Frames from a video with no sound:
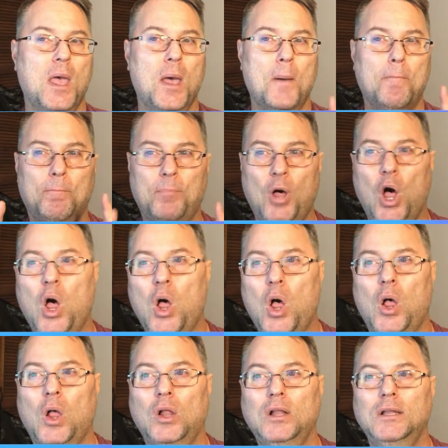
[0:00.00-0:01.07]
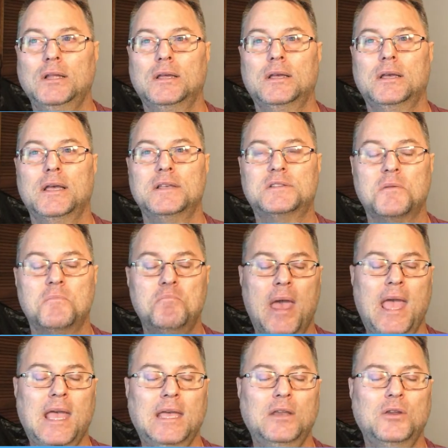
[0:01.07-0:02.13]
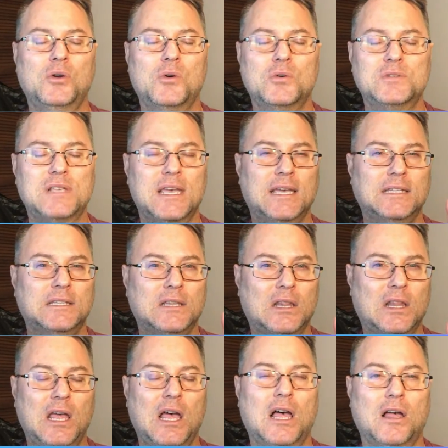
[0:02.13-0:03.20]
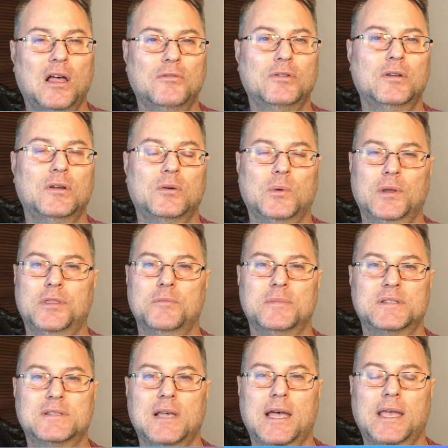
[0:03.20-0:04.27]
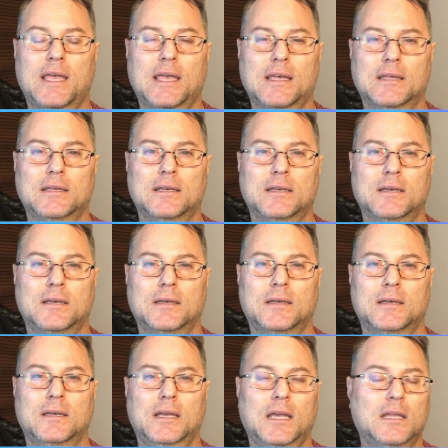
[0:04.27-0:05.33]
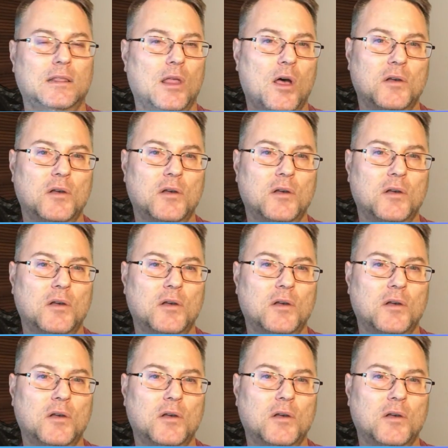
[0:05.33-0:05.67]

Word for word: Paul is a man who's in love with the Messiah. He longs to be